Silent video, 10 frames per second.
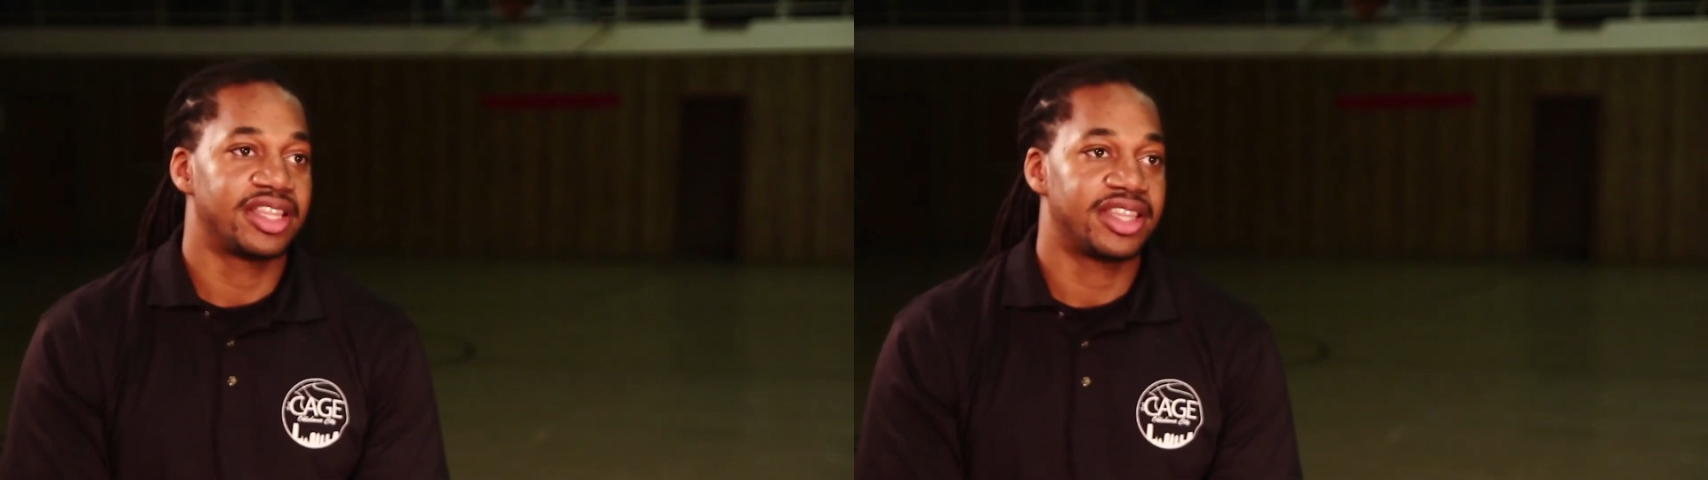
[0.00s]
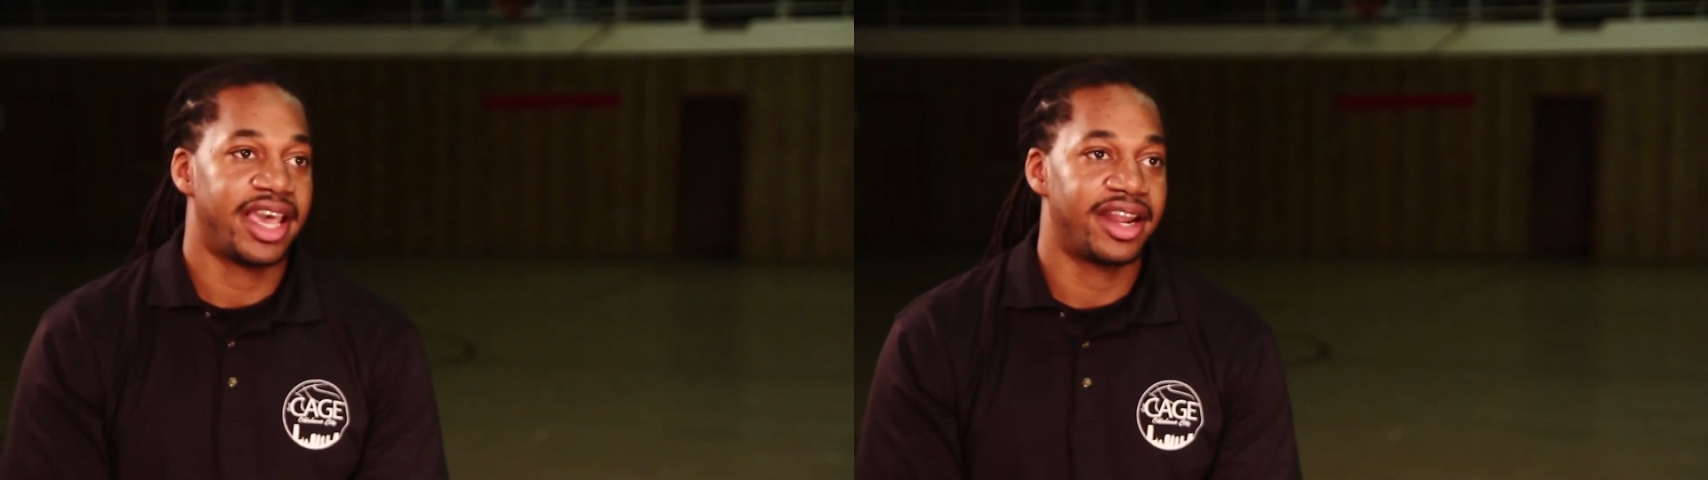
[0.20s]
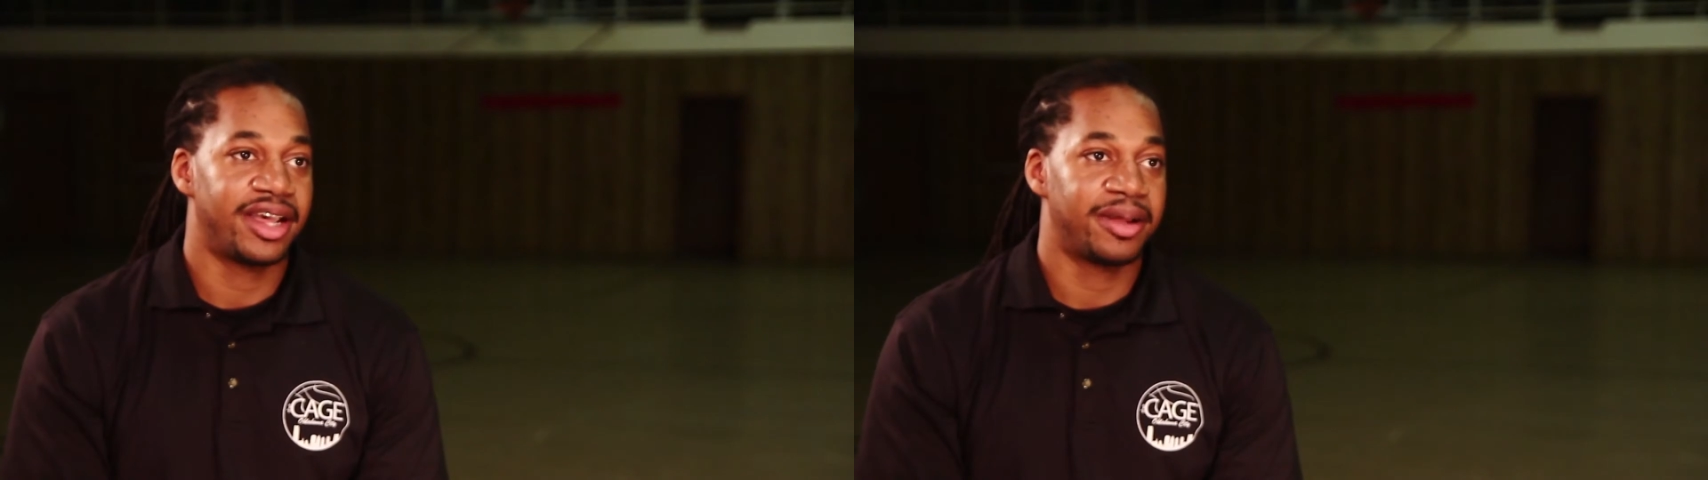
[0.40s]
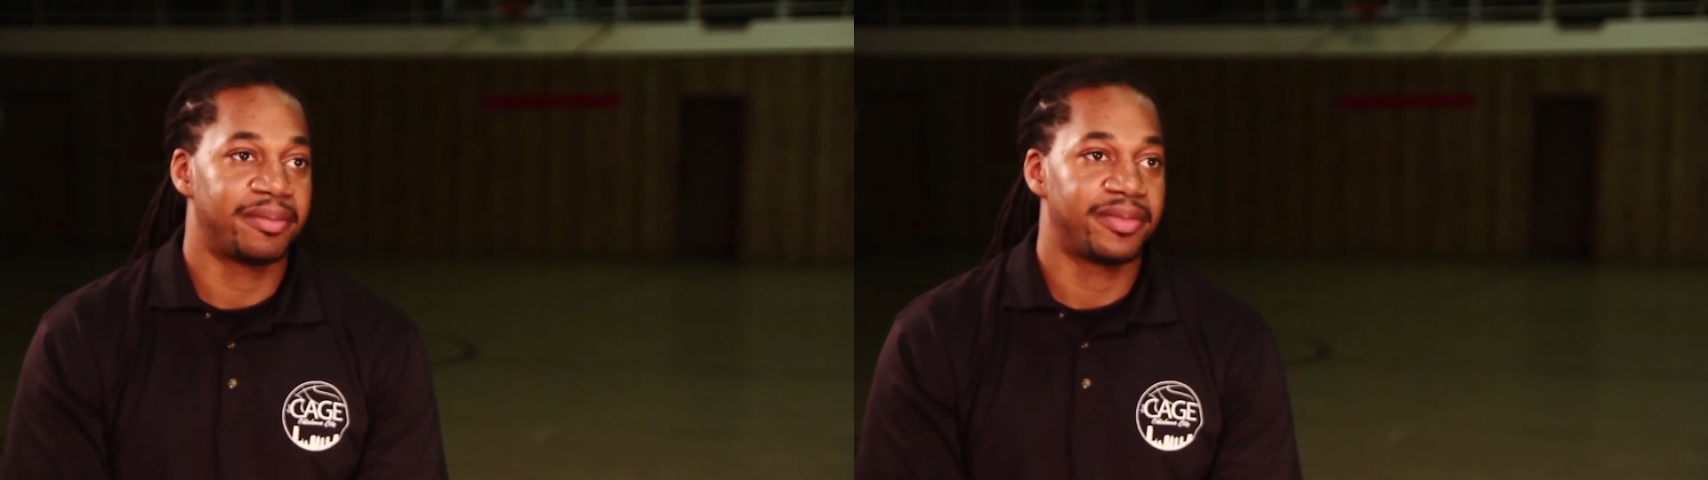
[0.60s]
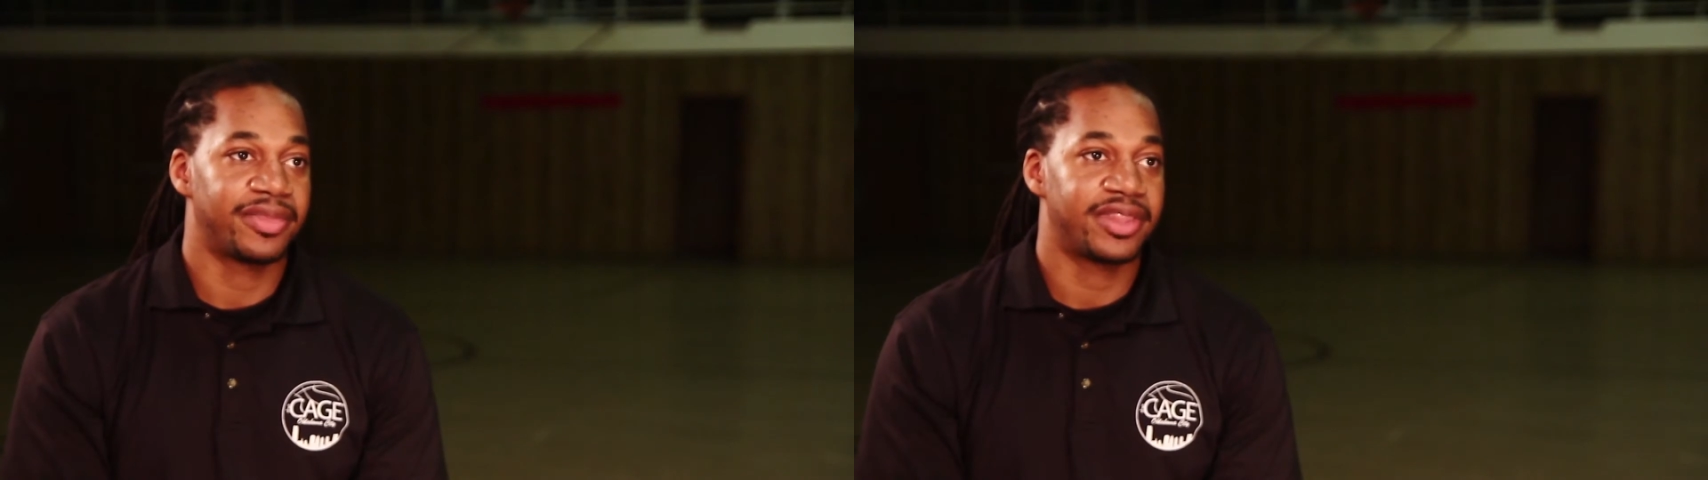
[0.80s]

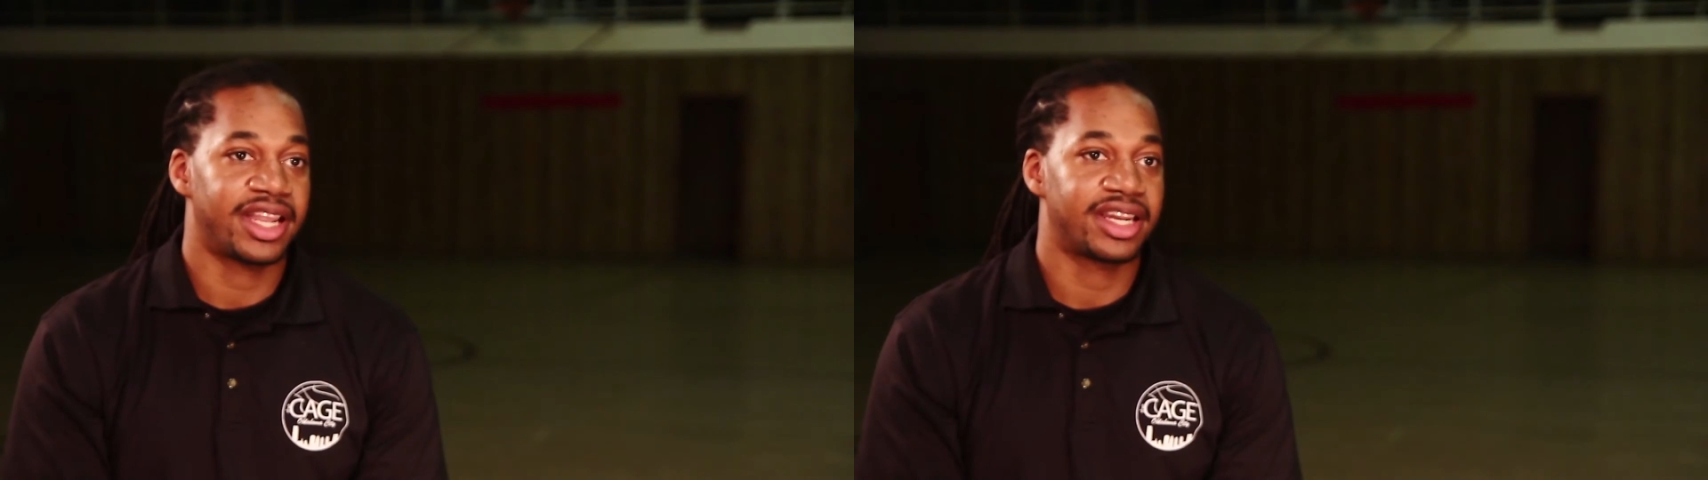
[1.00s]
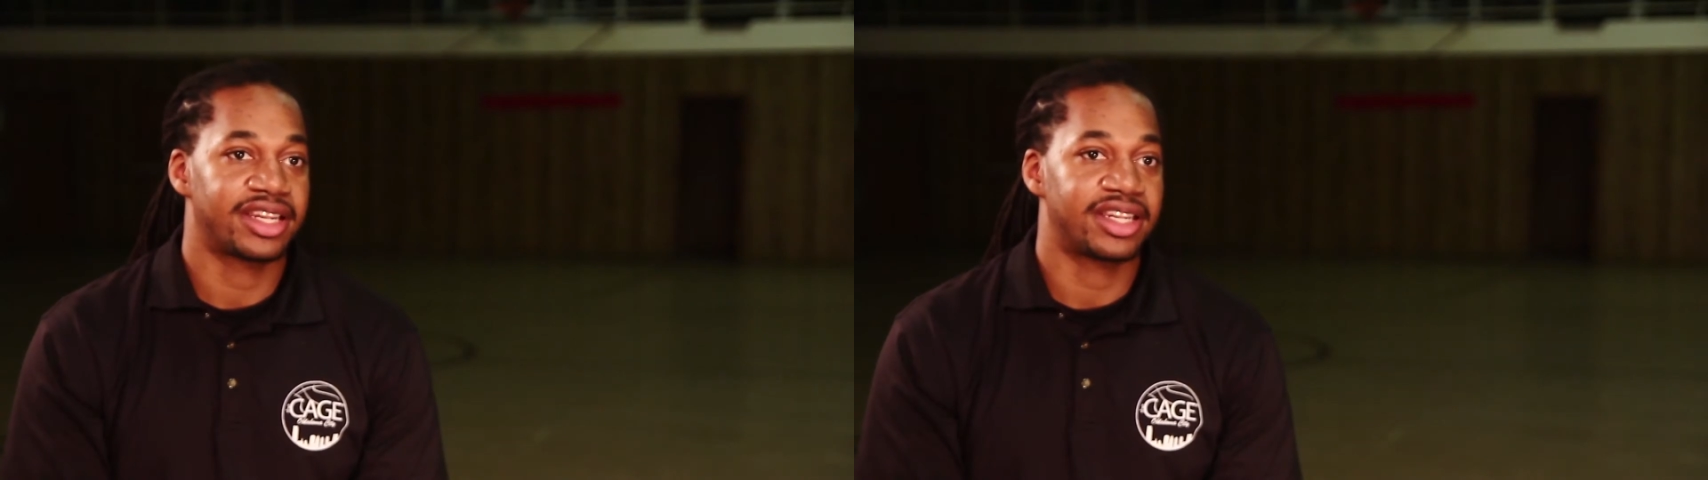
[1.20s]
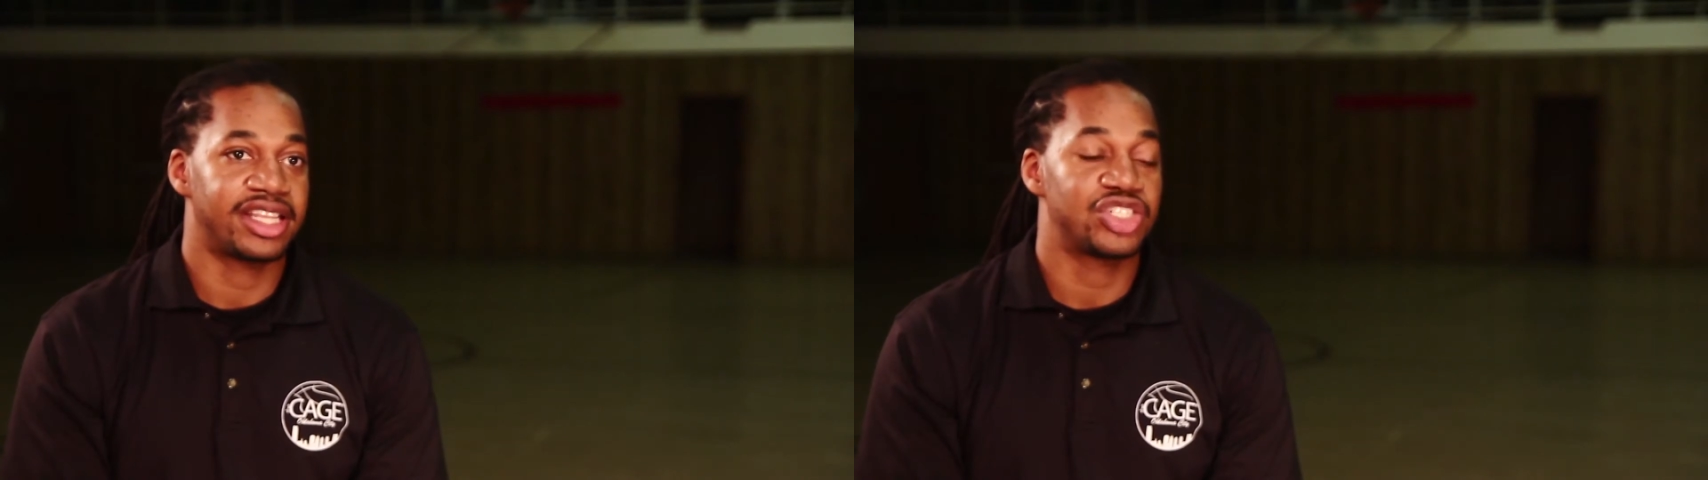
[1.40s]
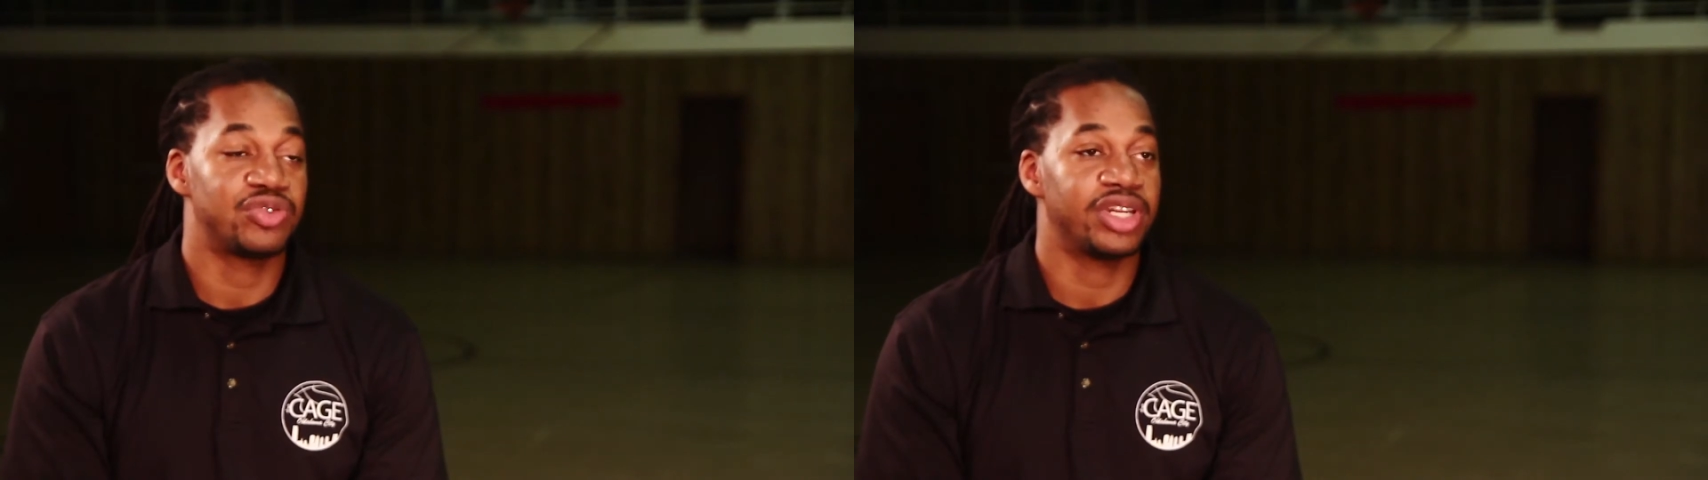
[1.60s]
that you